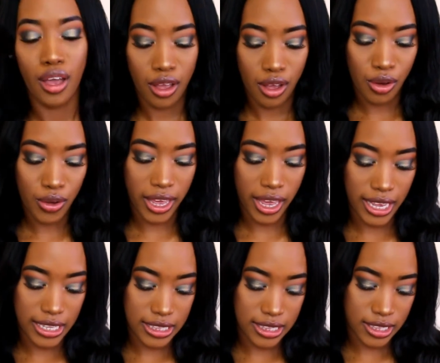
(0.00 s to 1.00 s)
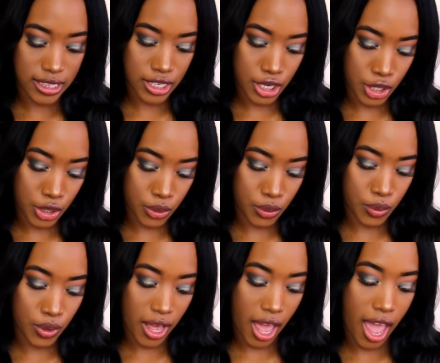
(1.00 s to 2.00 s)
Okay,
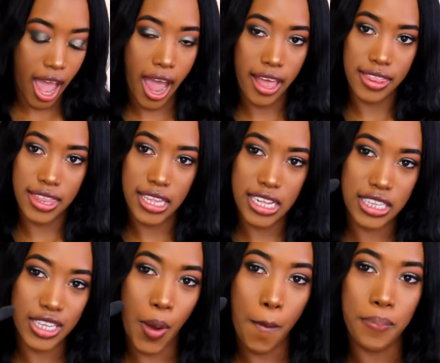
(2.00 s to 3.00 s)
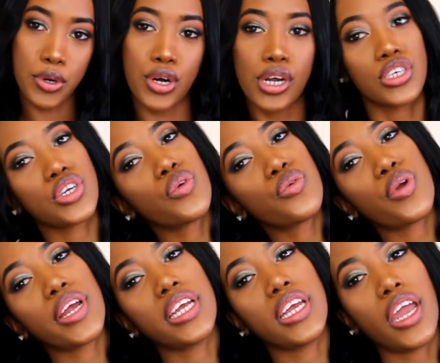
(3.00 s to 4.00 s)
so this brush
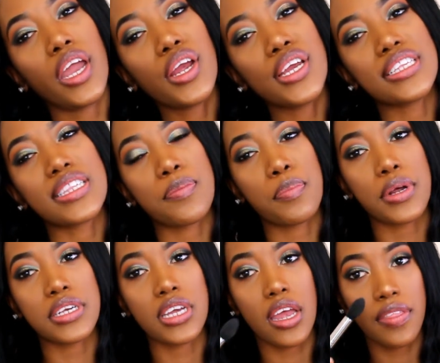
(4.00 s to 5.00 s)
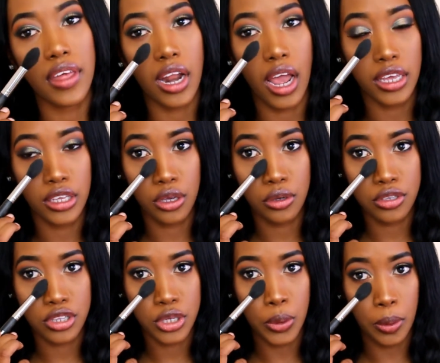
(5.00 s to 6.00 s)
right here is the brush that I
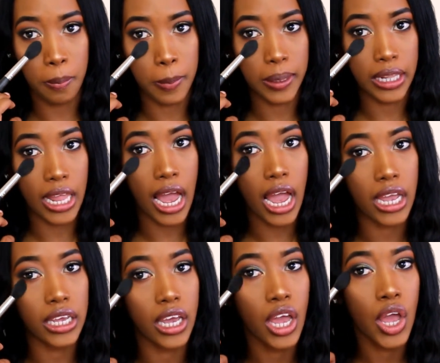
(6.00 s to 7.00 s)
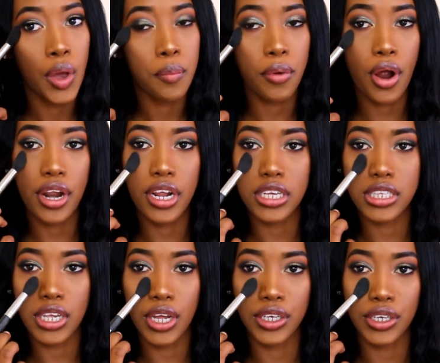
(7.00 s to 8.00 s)
use to apply products
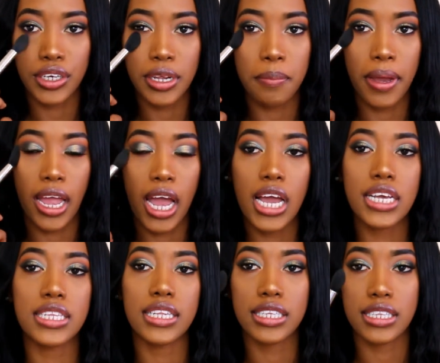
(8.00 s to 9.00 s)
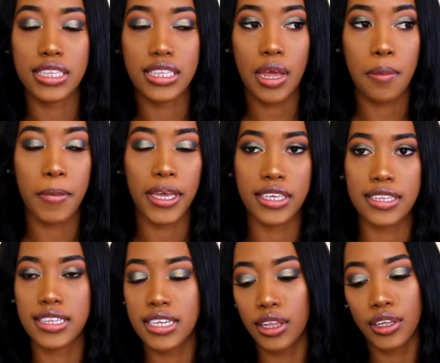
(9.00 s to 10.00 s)
underneath my eyes, like to set my
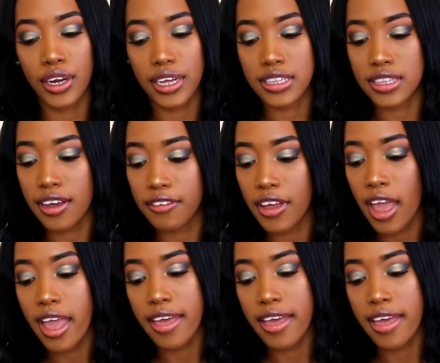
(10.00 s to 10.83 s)
concealer and stuff.